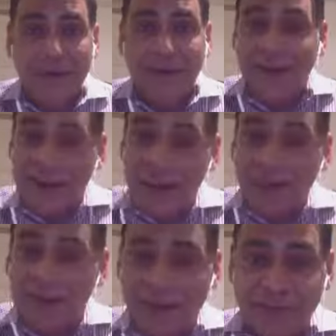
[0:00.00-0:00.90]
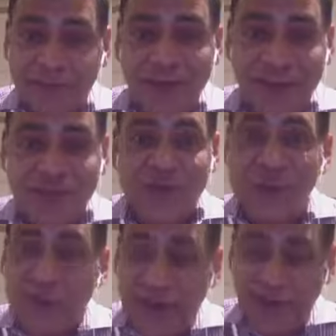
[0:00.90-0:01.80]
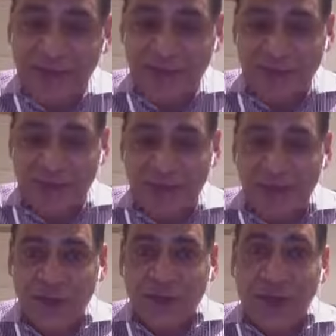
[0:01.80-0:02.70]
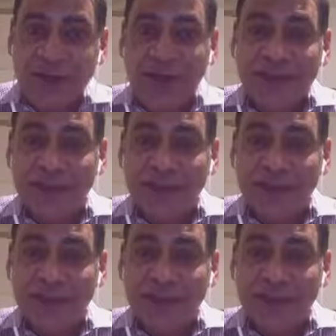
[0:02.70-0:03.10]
Mm-hmm. Now the game's changed. You can